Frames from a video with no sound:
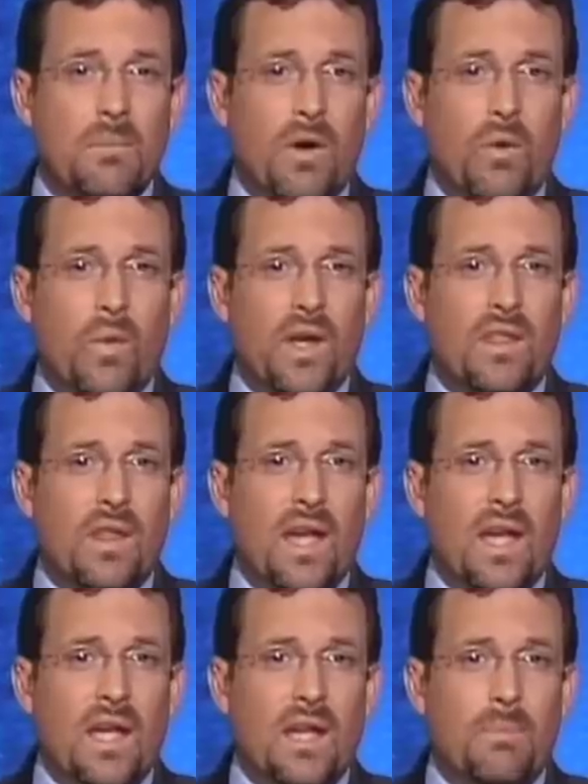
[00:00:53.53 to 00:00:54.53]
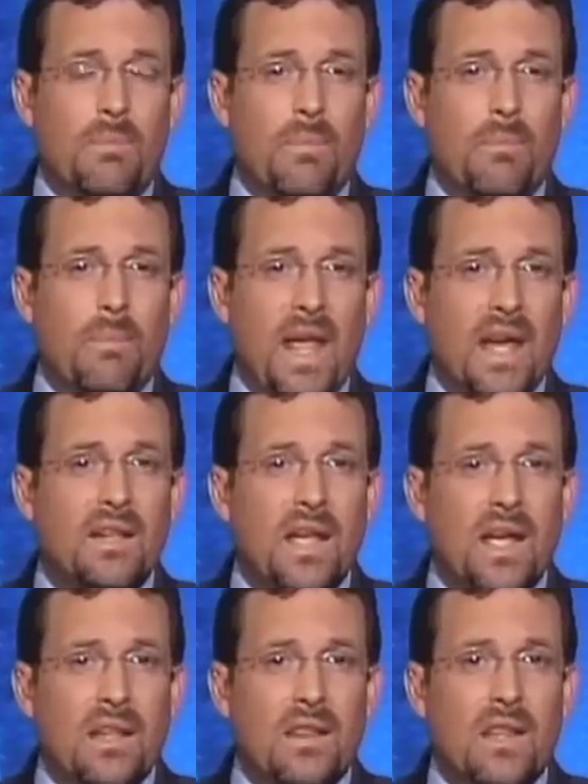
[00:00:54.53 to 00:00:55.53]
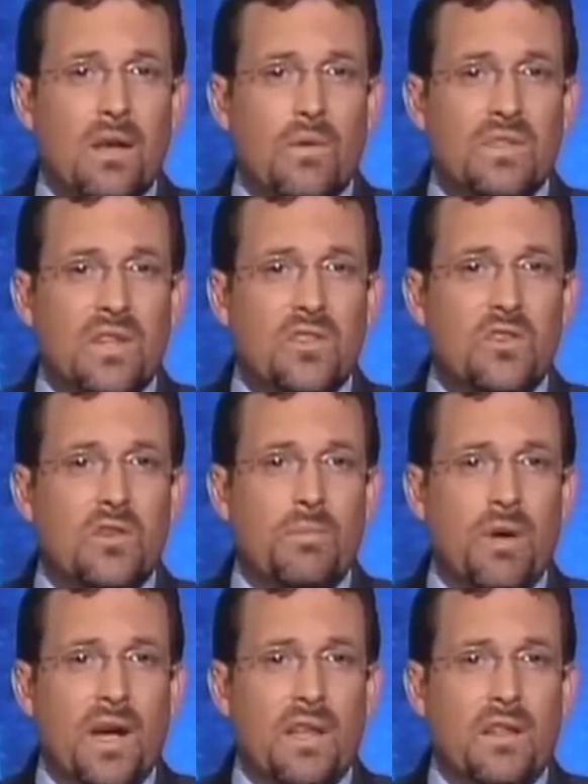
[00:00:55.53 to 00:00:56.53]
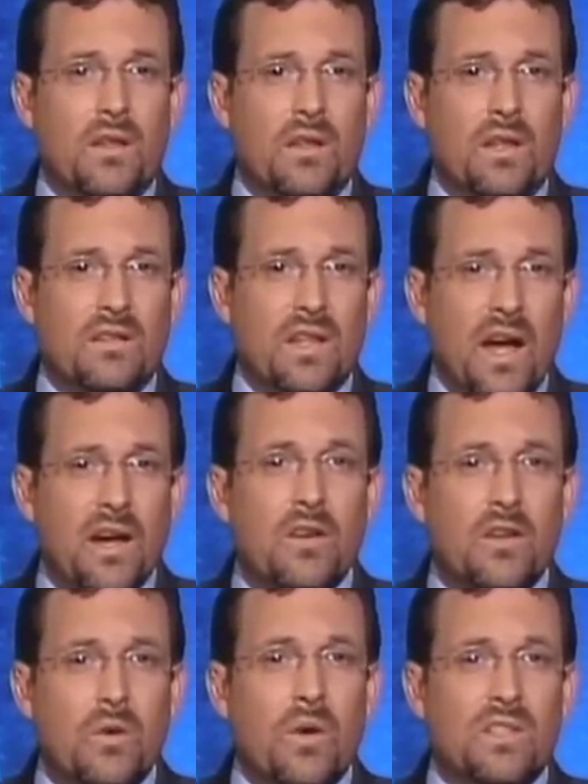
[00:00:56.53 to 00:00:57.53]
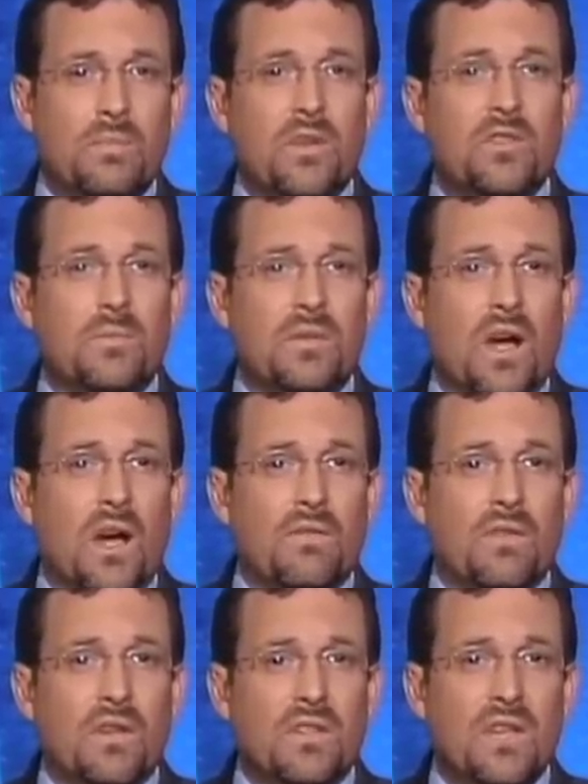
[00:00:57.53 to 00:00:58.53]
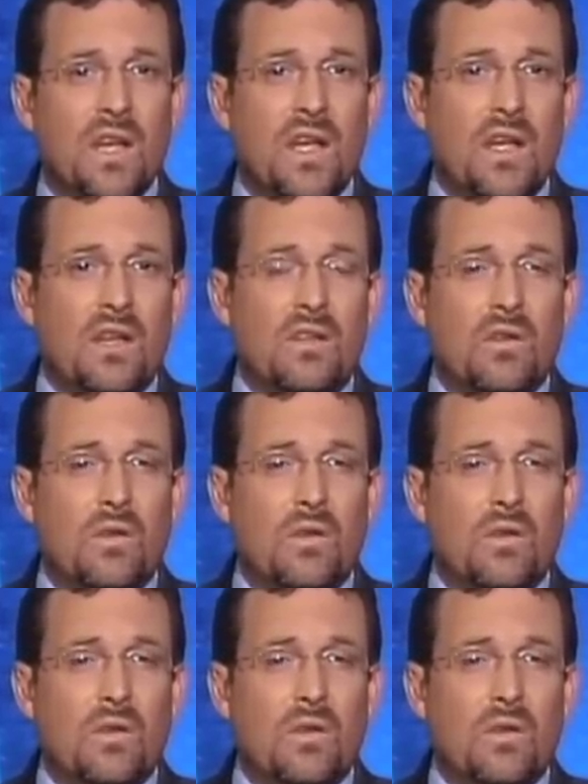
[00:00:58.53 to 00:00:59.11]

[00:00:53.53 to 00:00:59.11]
but with a mandate that was issued by the entire U.S. Bishops Conference in